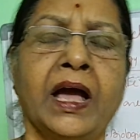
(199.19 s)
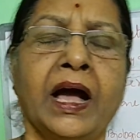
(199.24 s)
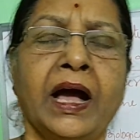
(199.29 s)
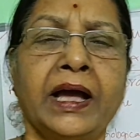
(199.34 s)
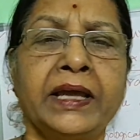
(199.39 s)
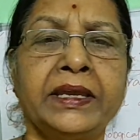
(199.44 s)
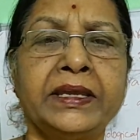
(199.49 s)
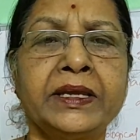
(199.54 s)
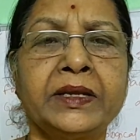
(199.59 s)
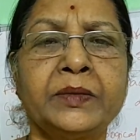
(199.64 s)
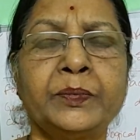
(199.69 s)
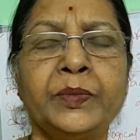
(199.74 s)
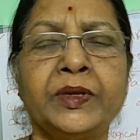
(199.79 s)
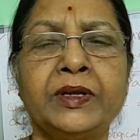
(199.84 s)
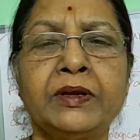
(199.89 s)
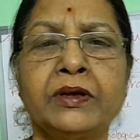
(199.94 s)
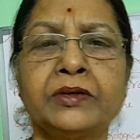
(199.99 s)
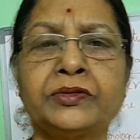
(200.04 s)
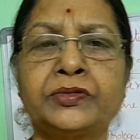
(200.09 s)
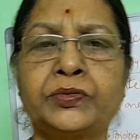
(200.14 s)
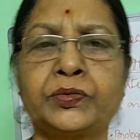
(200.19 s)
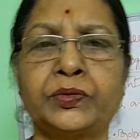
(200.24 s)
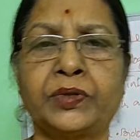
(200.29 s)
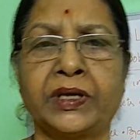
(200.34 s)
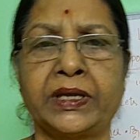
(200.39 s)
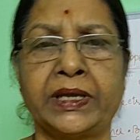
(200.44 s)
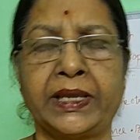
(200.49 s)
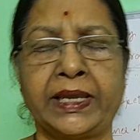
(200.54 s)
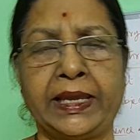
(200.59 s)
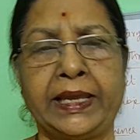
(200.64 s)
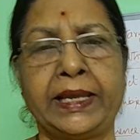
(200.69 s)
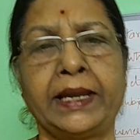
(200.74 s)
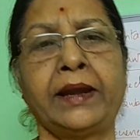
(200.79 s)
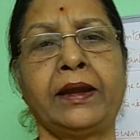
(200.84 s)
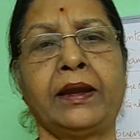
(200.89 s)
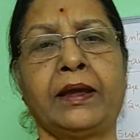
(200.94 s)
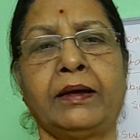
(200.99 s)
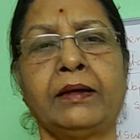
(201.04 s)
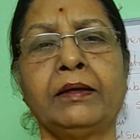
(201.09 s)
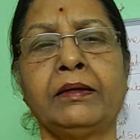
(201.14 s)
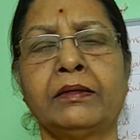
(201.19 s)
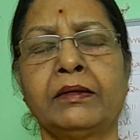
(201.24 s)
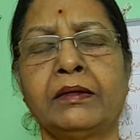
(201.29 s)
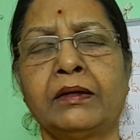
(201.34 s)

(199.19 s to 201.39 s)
Iyer belongs to the Kerala